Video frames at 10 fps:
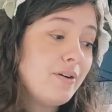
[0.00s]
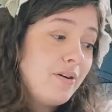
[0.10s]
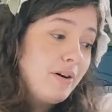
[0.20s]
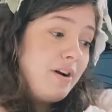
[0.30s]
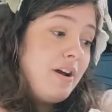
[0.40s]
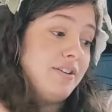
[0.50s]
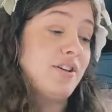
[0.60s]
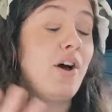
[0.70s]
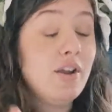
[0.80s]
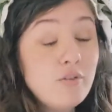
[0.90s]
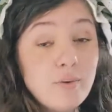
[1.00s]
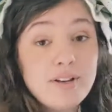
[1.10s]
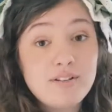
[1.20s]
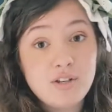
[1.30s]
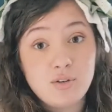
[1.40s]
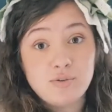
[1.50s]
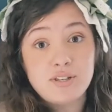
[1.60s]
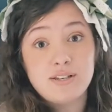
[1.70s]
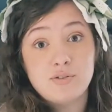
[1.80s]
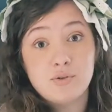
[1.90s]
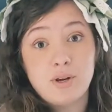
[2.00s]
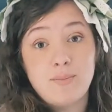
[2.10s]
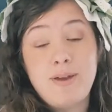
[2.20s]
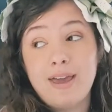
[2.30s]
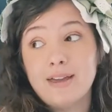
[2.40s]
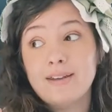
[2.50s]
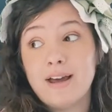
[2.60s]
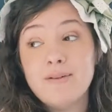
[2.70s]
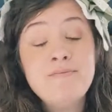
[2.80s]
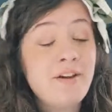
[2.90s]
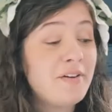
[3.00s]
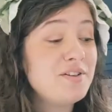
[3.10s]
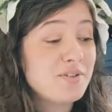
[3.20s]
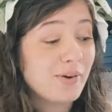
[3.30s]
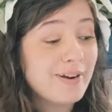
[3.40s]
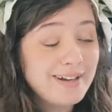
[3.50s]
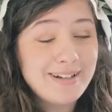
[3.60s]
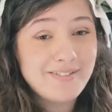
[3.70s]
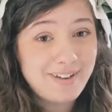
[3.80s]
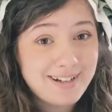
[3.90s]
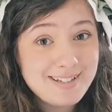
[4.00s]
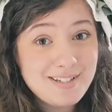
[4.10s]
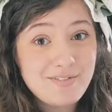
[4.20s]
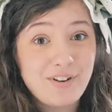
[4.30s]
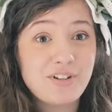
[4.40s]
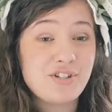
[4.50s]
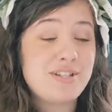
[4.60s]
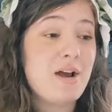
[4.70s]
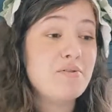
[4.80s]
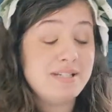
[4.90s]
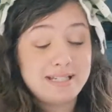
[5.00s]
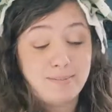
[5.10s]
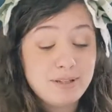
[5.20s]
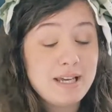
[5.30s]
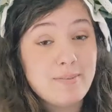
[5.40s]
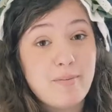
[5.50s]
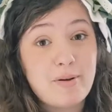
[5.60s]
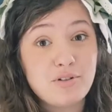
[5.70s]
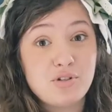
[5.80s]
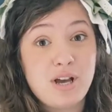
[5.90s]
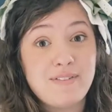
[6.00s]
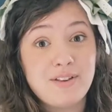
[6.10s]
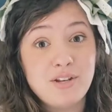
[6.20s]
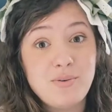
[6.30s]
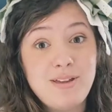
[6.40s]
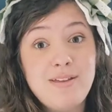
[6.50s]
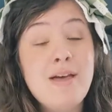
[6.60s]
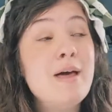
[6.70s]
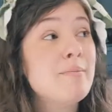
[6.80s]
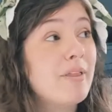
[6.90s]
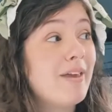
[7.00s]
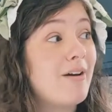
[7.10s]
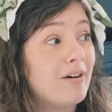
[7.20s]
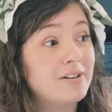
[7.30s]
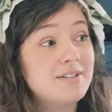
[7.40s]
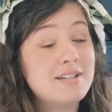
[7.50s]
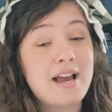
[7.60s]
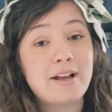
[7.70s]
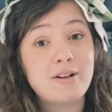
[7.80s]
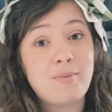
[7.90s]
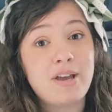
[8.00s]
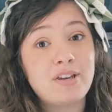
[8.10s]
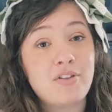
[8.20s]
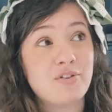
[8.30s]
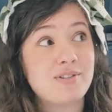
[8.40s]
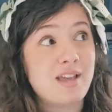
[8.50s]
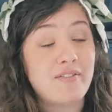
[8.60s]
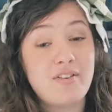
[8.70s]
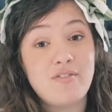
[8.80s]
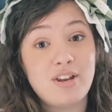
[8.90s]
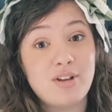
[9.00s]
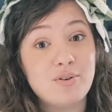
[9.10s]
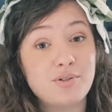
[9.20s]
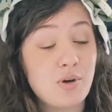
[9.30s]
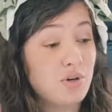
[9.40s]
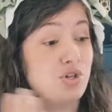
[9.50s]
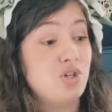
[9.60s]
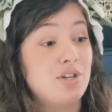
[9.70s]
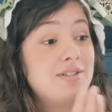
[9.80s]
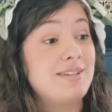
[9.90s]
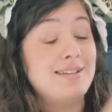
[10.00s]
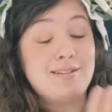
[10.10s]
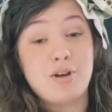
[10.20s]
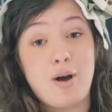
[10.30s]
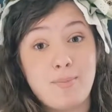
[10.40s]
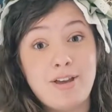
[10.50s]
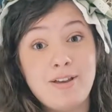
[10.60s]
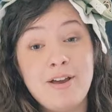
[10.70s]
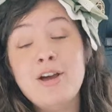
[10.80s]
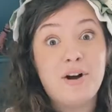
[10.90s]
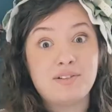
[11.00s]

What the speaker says: There are a ton of ways to use lace trim, and I'm very sorry in advance for just how deeply I'm about to dive into it, but like honestly, I could make another 7 videos on just this topic.